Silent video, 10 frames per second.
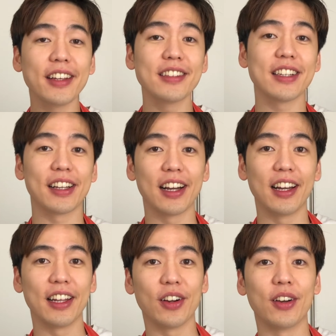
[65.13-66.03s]
and garlic
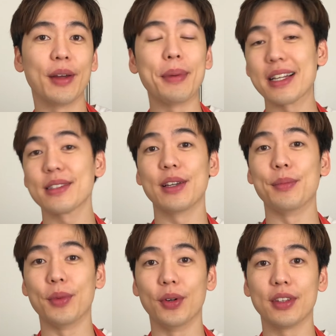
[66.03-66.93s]
on a pestle and
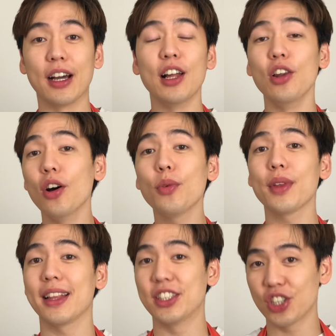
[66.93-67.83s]
mortar along with the
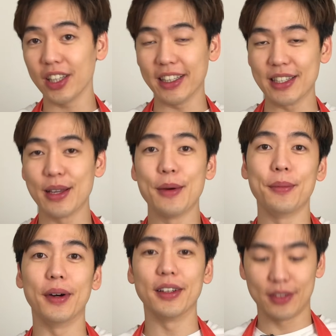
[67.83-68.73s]
chilies.
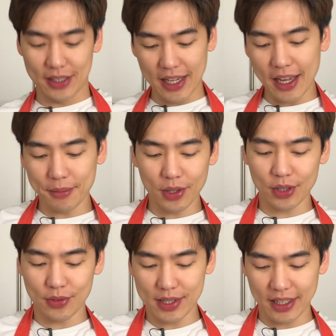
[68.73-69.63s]
But today I'm not
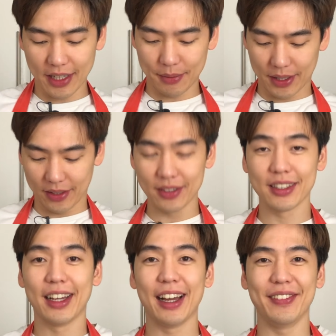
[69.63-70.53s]
using that because
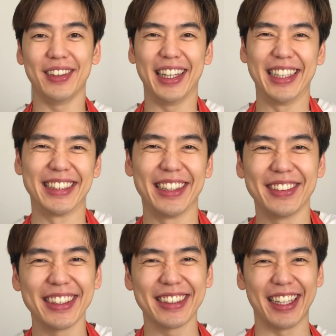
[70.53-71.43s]
I'm lazy and
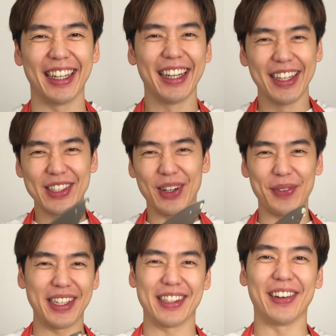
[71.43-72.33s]
just like chopping is
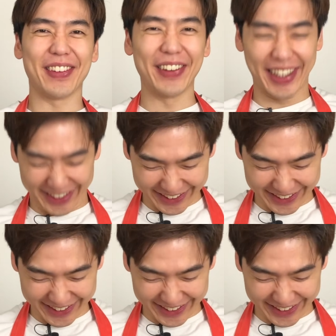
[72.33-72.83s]
a lot quicker.